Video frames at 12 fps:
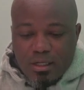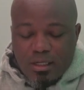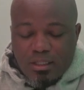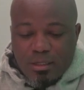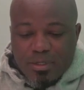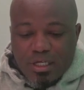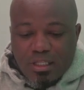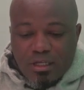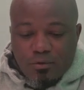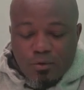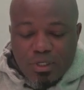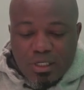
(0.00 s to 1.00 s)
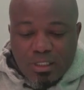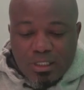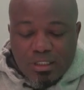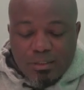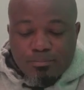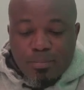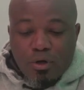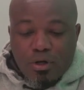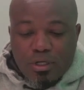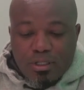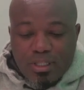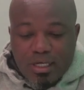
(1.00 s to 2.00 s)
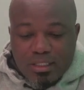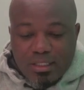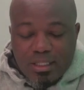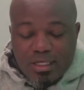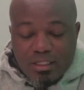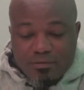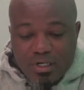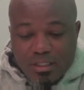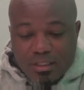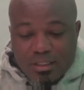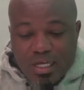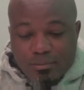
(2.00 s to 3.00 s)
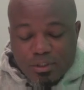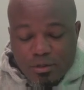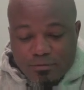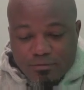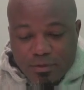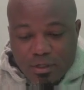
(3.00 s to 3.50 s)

In the beginning, we spoke that there are different types of,